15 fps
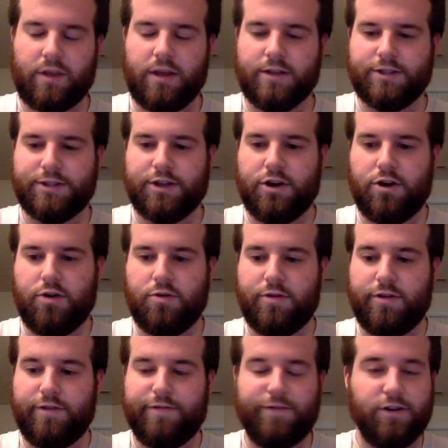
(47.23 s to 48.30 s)
So
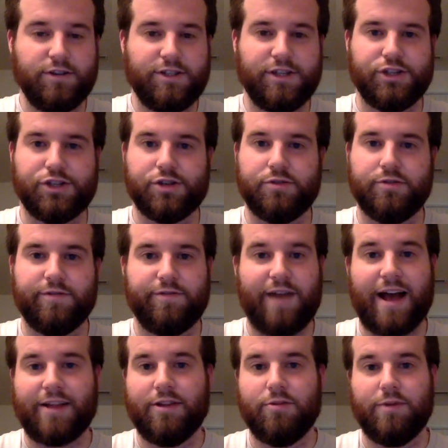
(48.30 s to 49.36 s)
the first issue, the
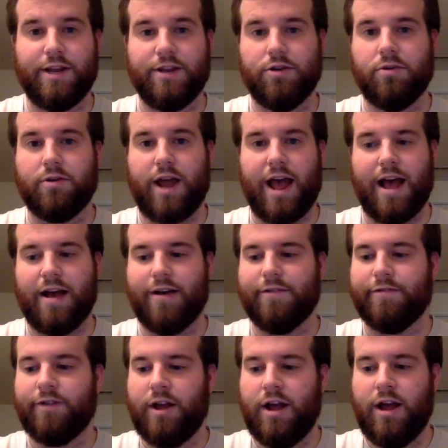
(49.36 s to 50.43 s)
fact that we don't have